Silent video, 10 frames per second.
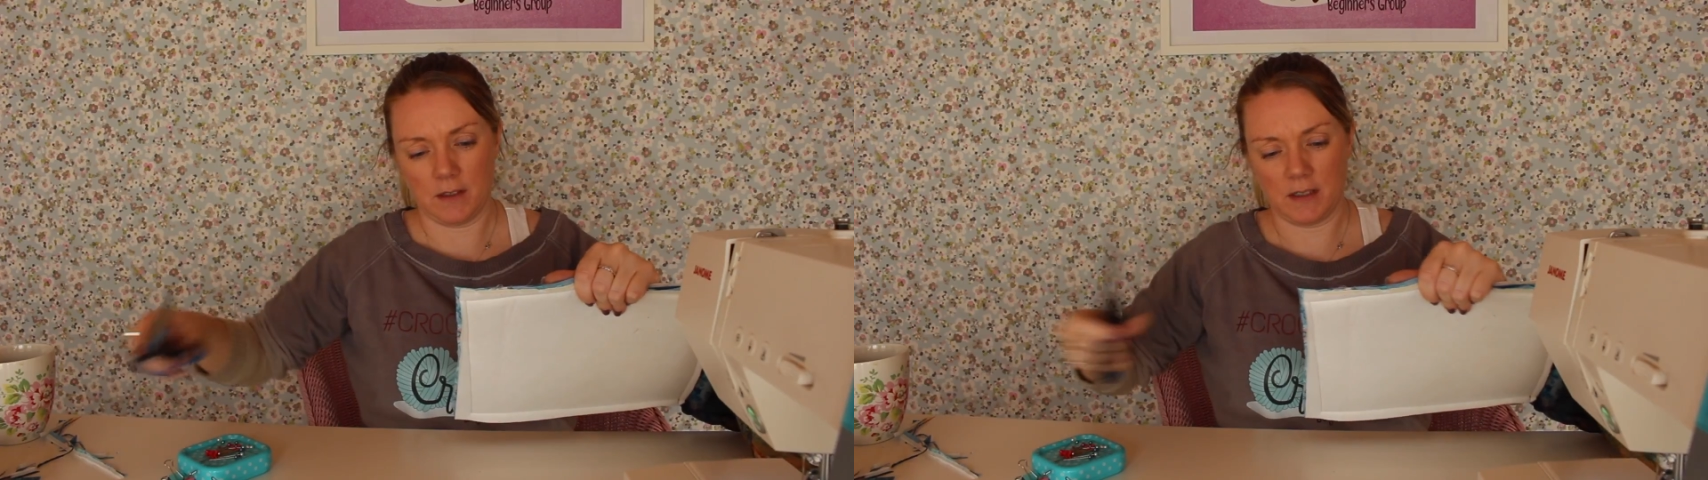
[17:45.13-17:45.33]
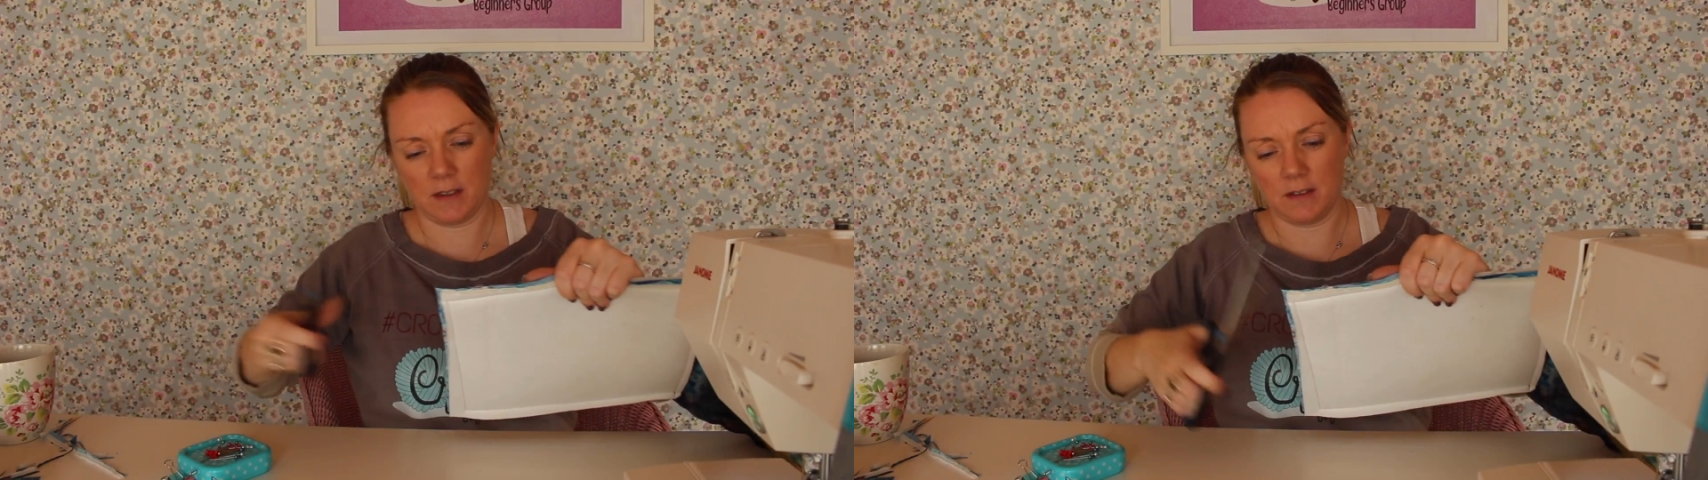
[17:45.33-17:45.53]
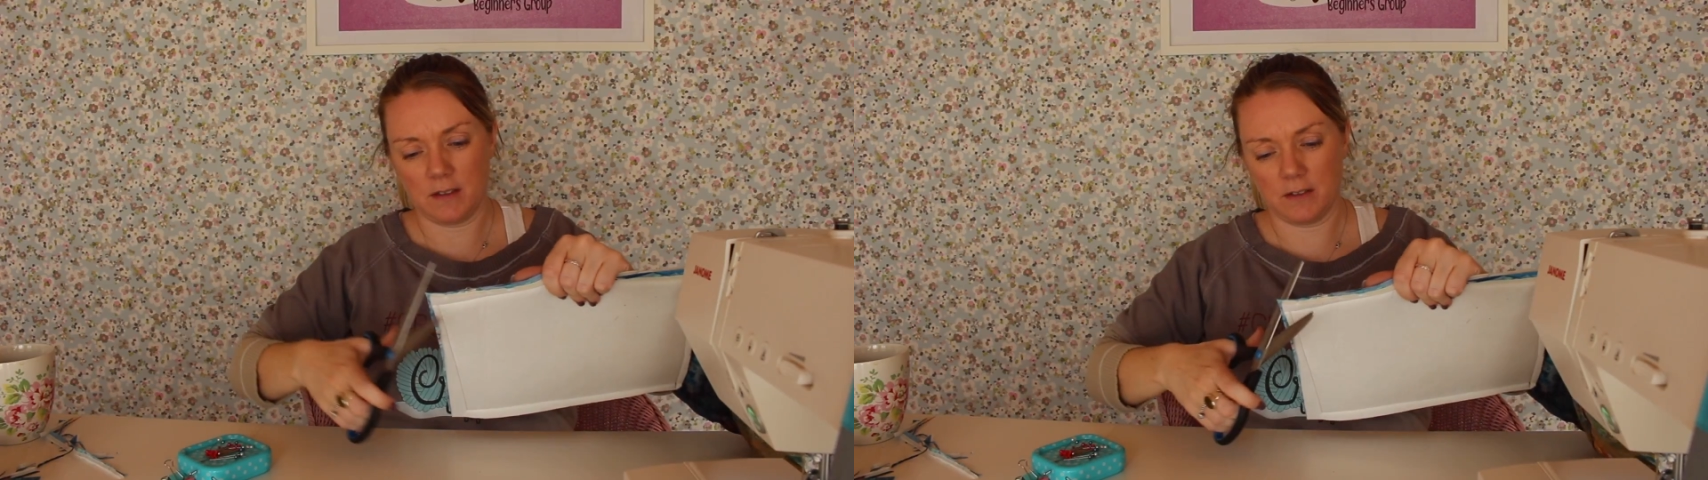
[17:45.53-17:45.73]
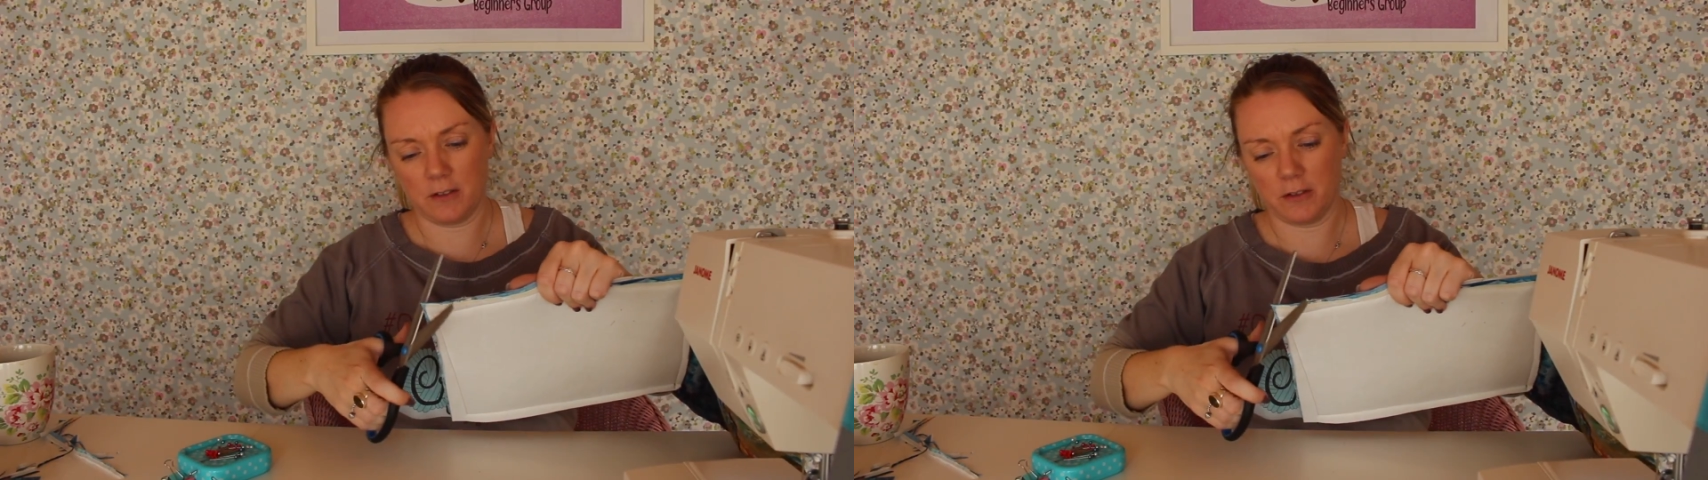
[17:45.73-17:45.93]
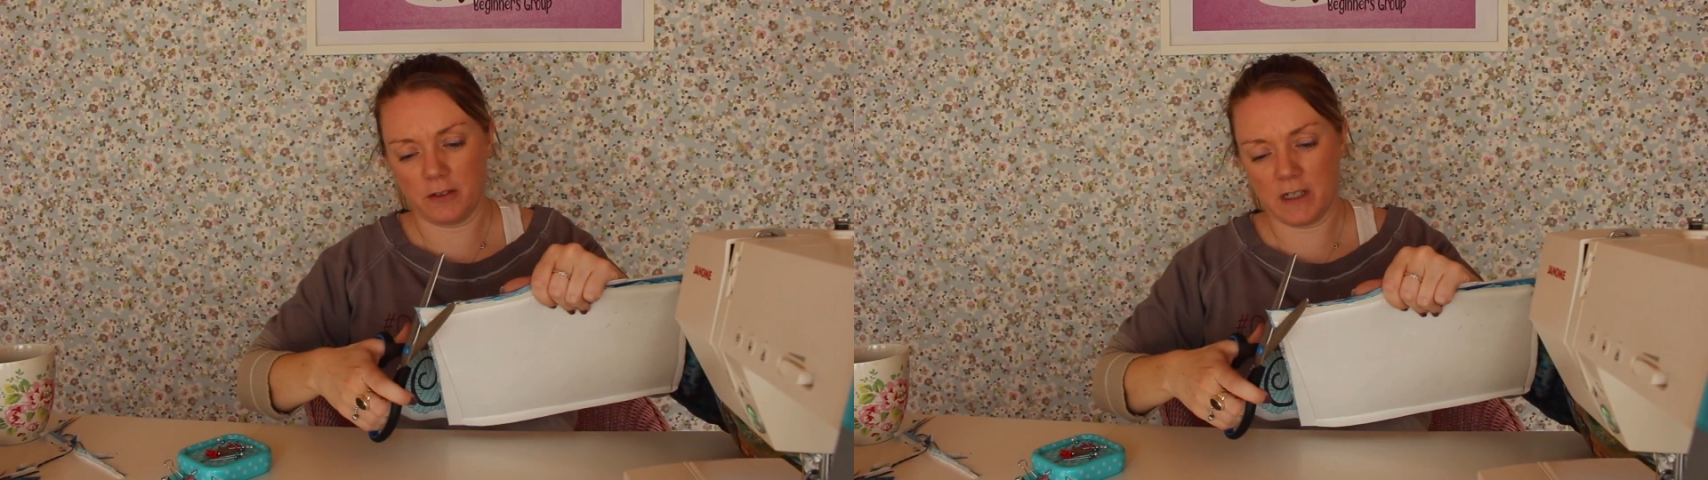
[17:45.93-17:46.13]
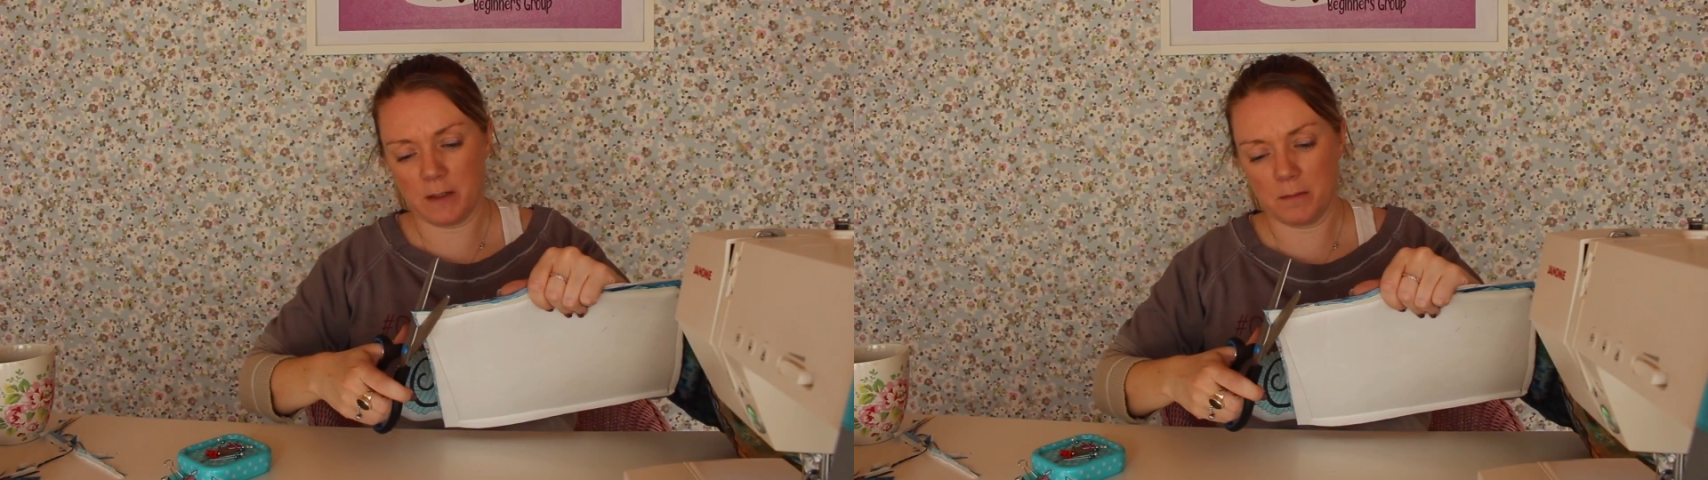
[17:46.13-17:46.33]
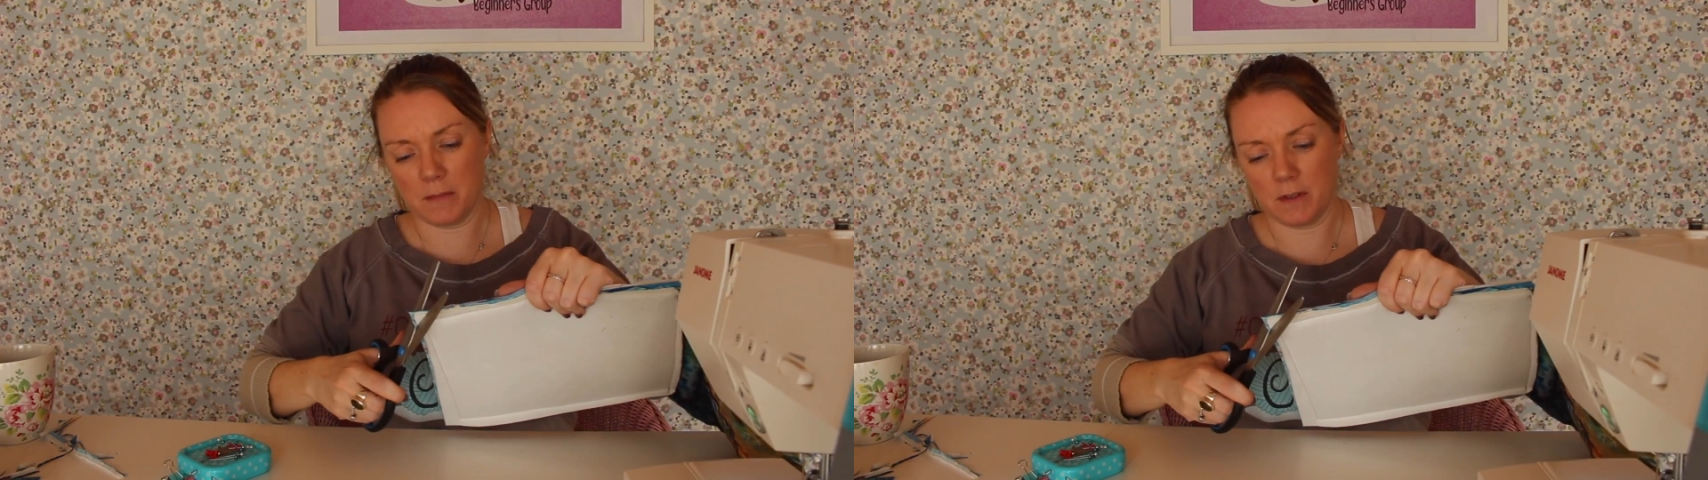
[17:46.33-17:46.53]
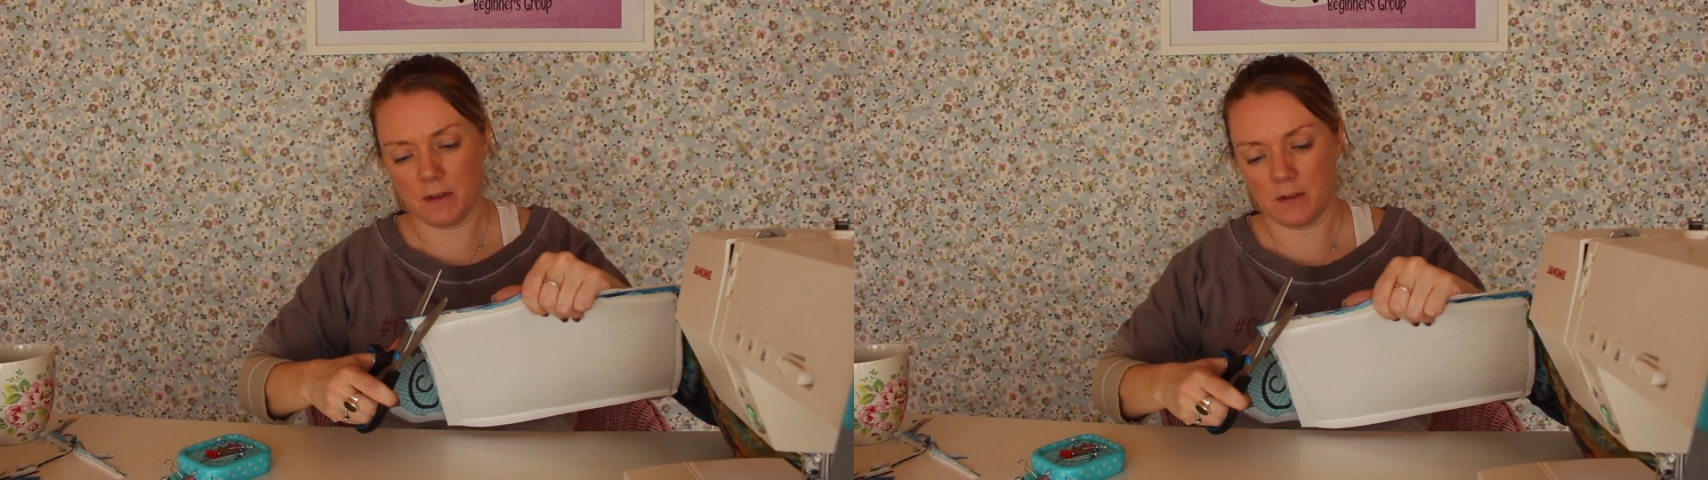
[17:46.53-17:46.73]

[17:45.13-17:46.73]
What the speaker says: and trim